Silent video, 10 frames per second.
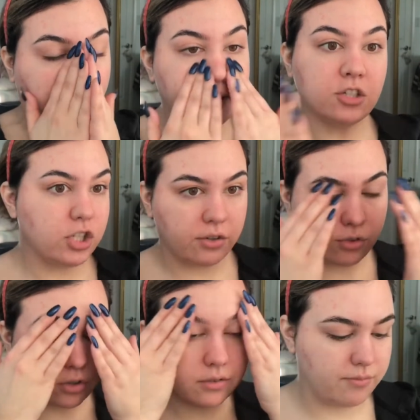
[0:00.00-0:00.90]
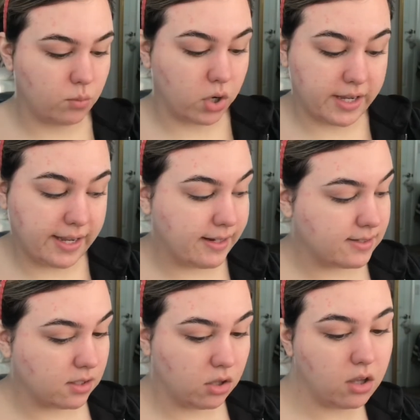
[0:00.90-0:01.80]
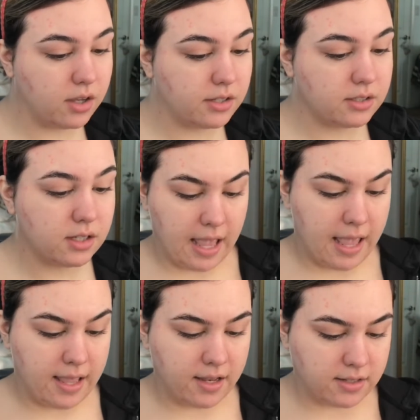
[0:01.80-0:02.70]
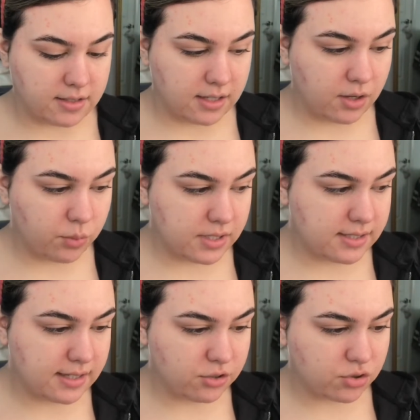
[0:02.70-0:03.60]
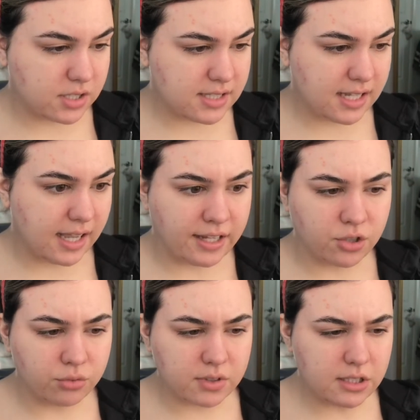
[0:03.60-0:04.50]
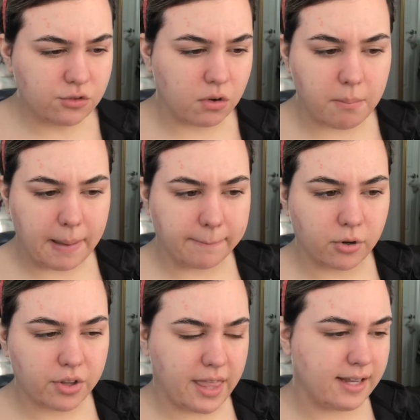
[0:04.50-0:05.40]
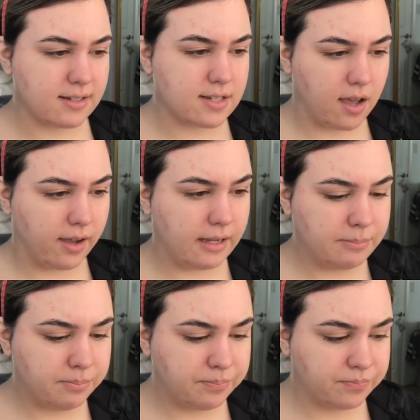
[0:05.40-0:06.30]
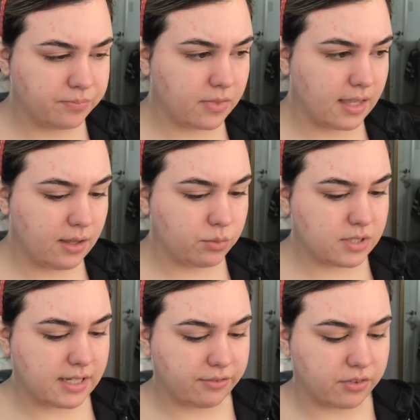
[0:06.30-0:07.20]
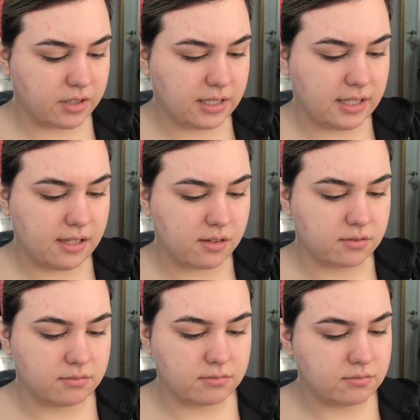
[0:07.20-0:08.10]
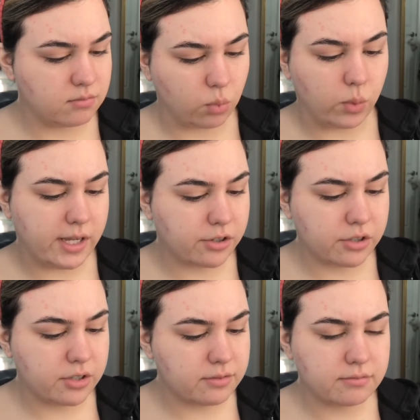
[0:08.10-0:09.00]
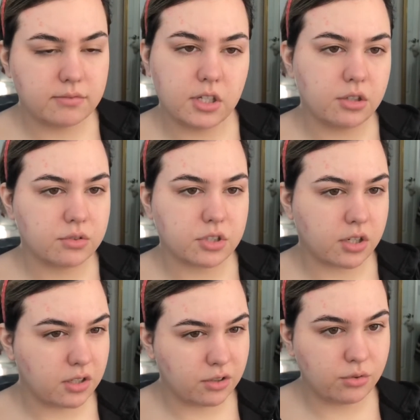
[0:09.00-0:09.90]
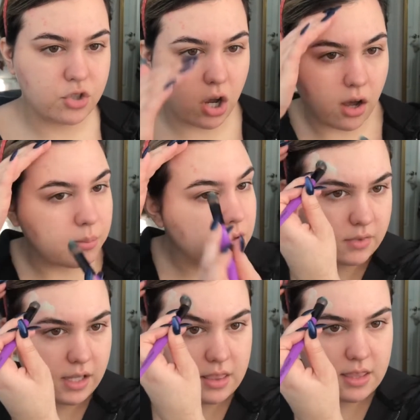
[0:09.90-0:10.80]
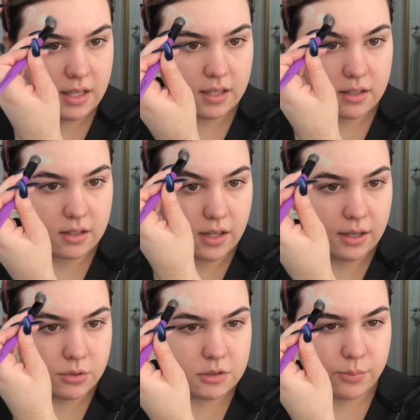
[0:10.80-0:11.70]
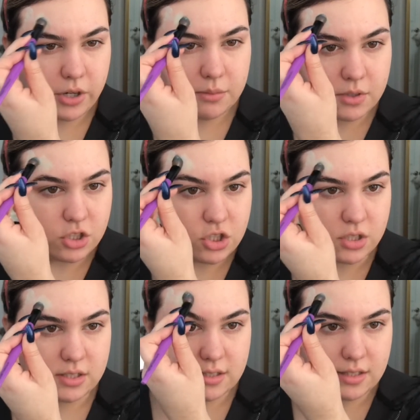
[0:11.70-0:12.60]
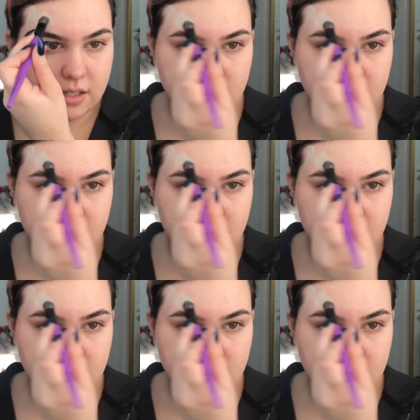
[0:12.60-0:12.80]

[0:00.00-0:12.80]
in general, working in a salon, and it was interesting. I don't really remember that time. It was definitely weird, you know, starting a new job. I think I was pretty much just